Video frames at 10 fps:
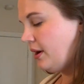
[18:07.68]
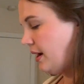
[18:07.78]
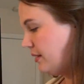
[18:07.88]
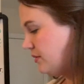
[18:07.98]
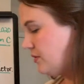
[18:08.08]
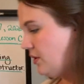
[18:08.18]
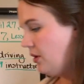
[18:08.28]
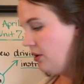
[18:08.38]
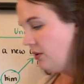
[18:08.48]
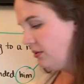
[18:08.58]
all right,
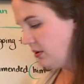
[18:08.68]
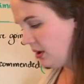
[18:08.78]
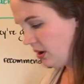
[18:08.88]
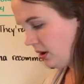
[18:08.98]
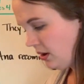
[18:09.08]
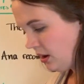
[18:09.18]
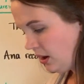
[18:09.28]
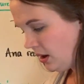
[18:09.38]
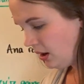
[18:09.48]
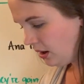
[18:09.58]
so
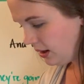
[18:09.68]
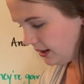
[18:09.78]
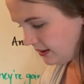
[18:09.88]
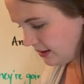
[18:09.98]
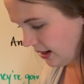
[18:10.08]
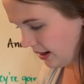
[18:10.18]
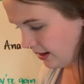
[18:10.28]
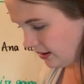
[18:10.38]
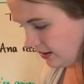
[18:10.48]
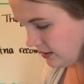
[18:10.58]
it
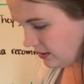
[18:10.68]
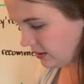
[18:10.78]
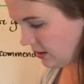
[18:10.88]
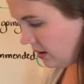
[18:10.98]
says,